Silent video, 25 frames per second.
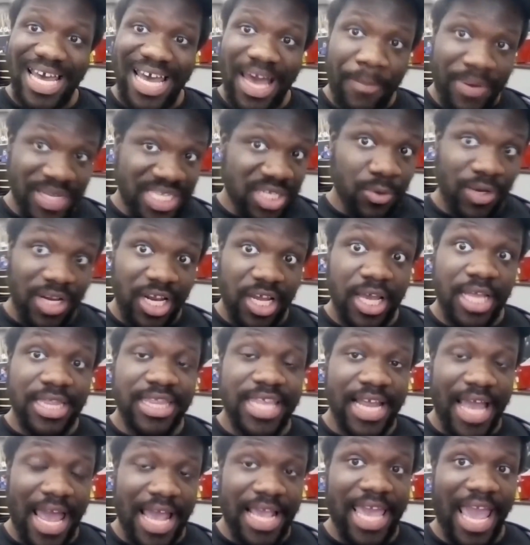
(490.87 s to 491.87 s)
I bet it's a really good
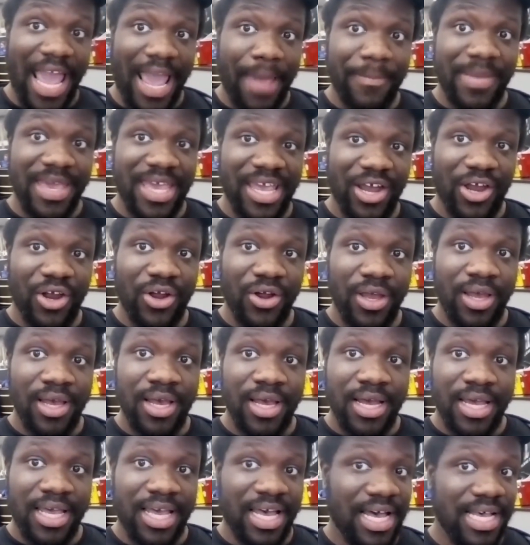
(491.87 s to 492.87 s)
thing I came here,
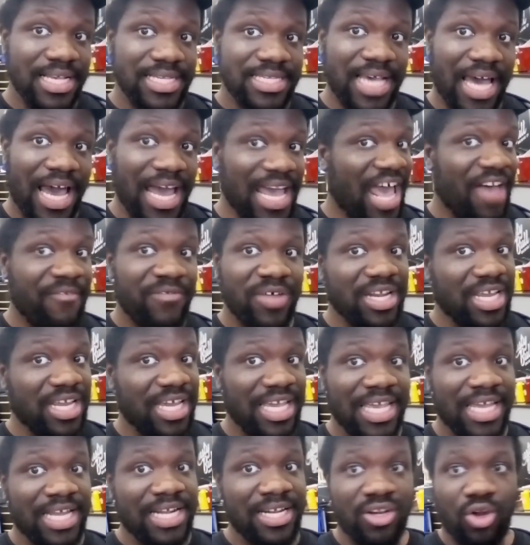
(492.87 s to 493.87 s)
because I haven't
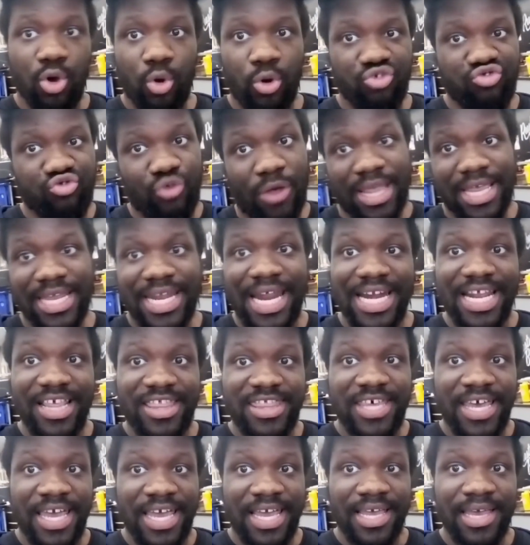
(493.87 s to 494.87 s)
eaten or drinking
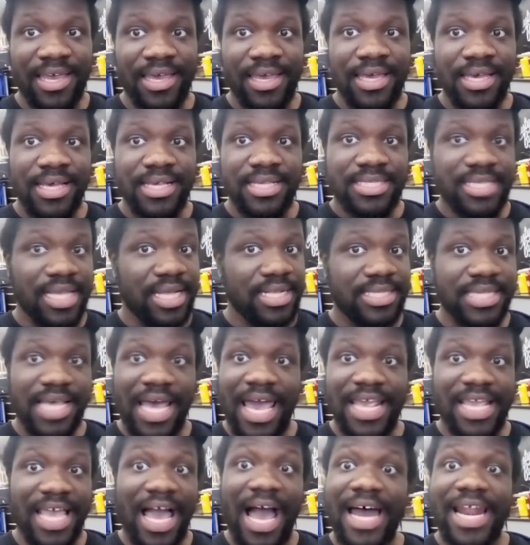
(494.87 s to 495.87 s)
anything since
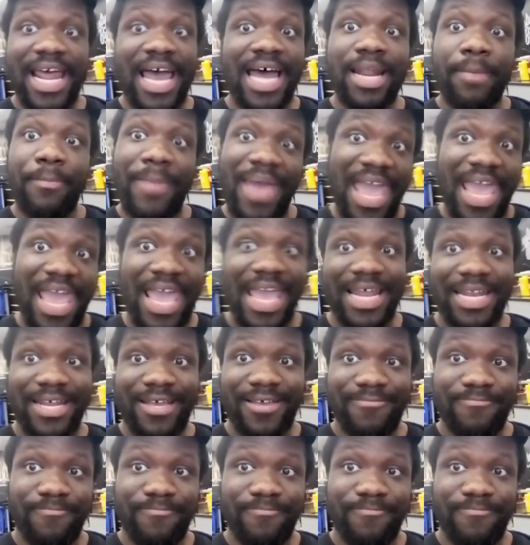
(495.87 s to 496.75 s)
I got out of bed.